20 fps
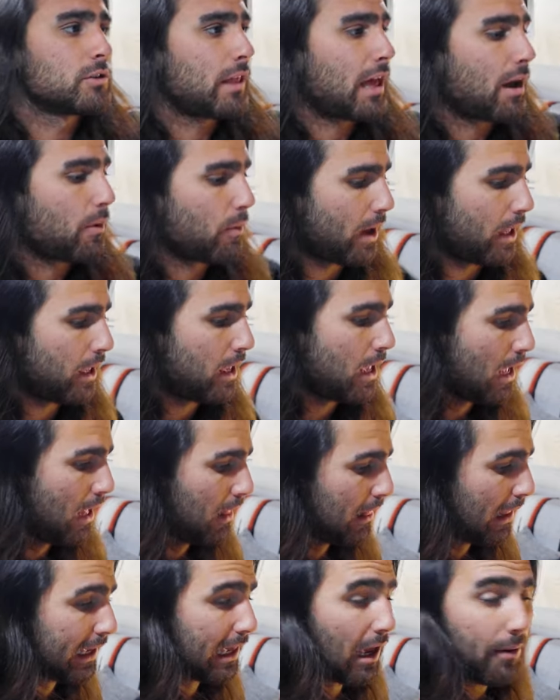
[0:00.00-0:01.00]
So that way,
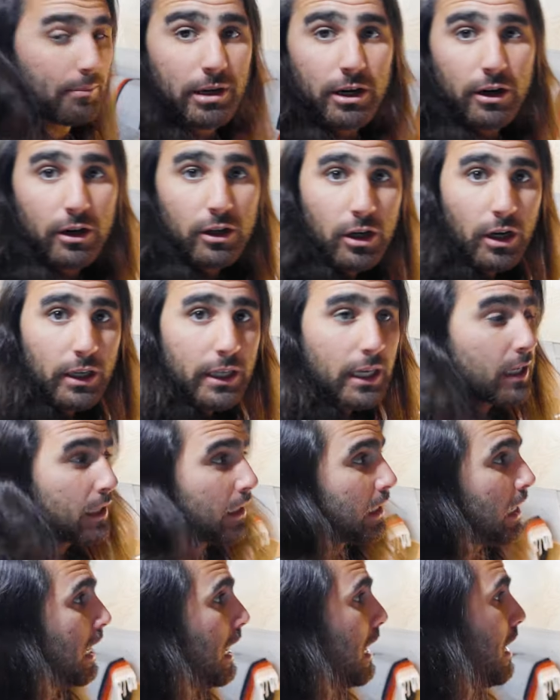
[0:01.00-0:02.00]
like I'm here cooking